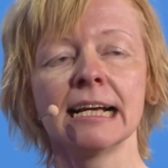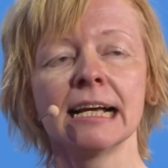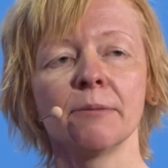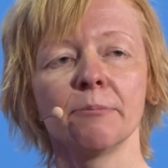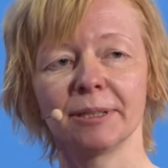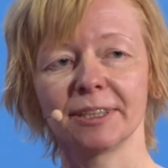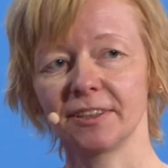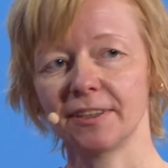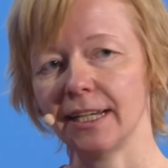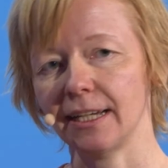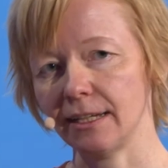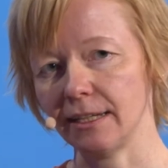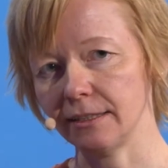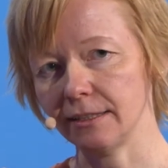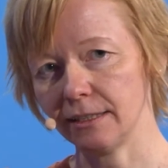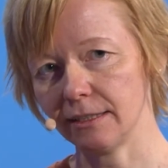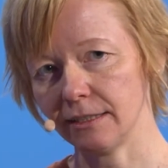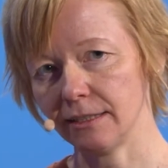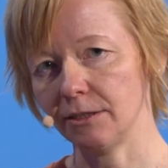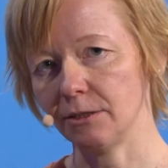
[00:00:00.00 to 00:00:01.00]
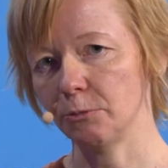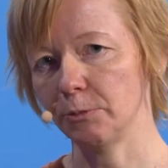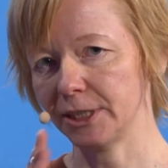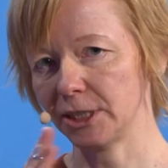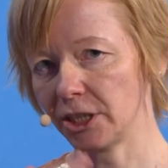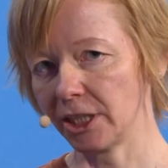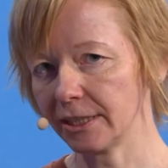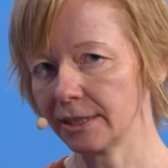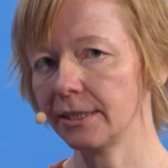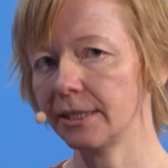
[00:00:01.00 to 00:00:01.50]
But then we
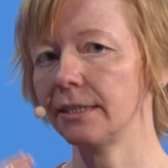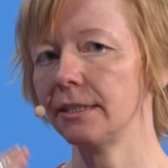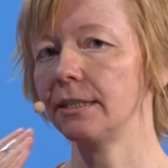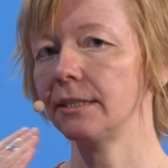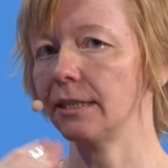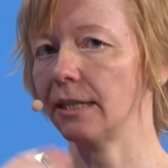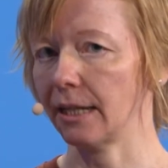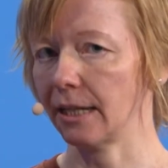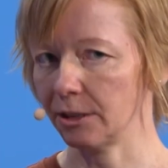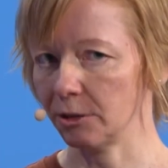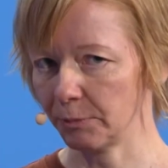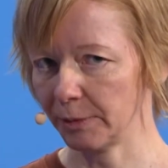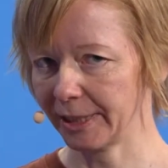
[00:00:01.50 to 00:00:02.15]
checked it and we